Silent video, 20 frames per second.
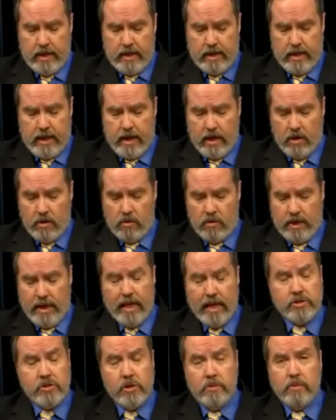Now,
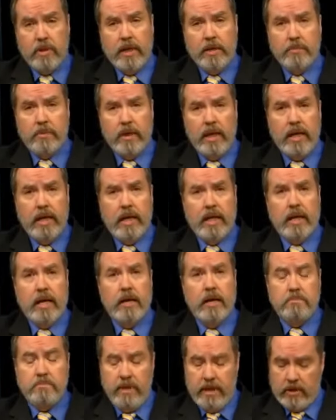as they're manipulating
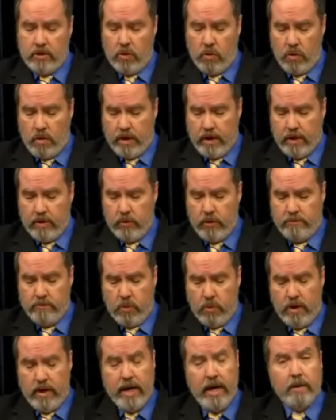Bitcoin, we've
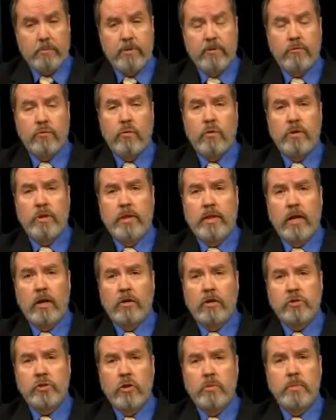pointed out before that they
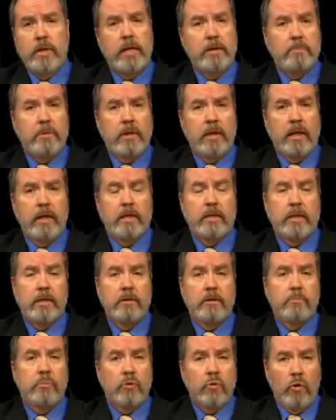also manipulate the
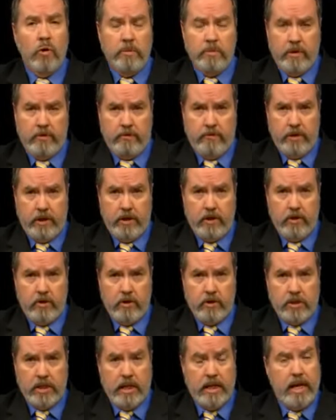employment
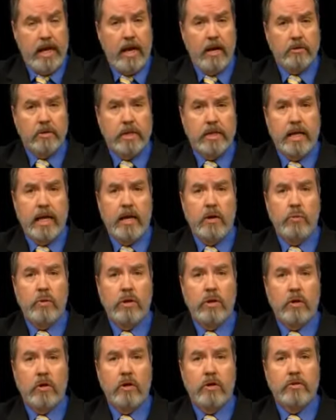figures. And now today
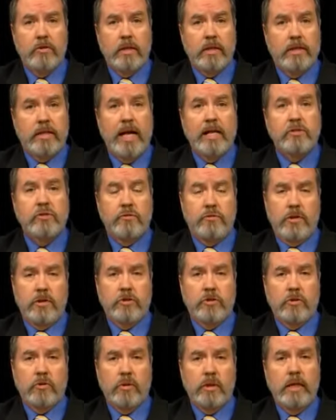we learned that that's
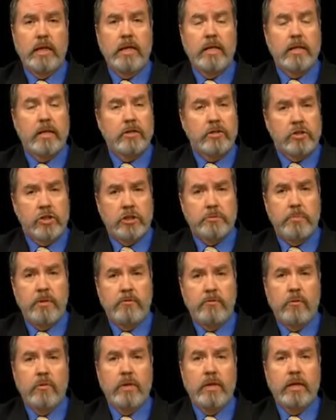official, that just
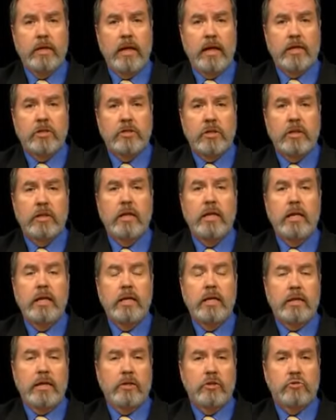before the election,
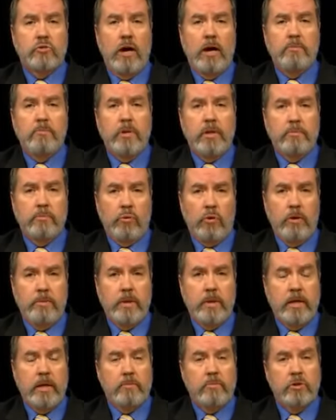they dropped the
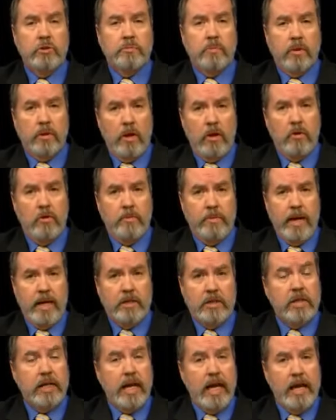employment numbers below the
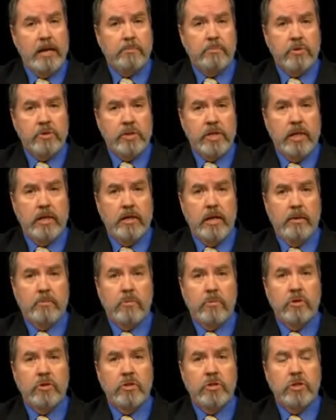magic 8%
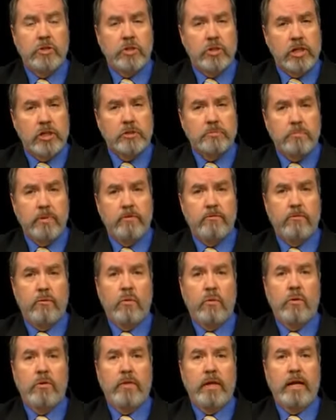number just
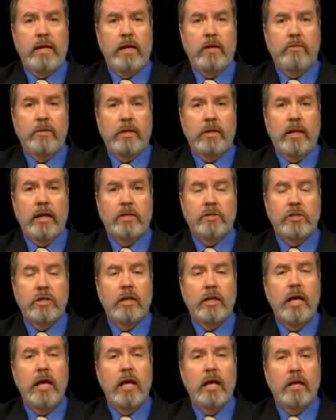before they held the
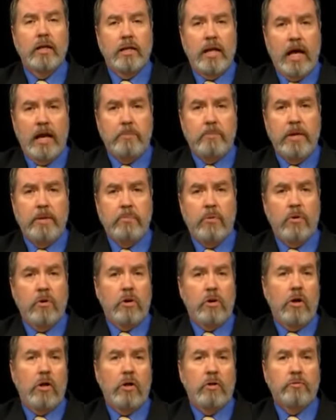election. A lot of people
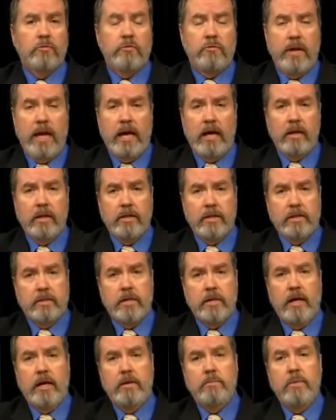called foul at the
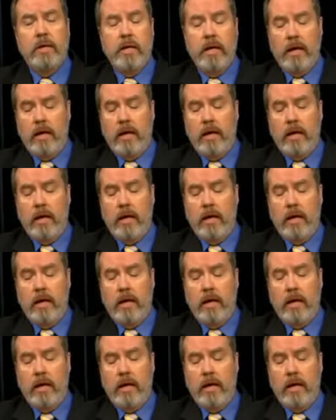time.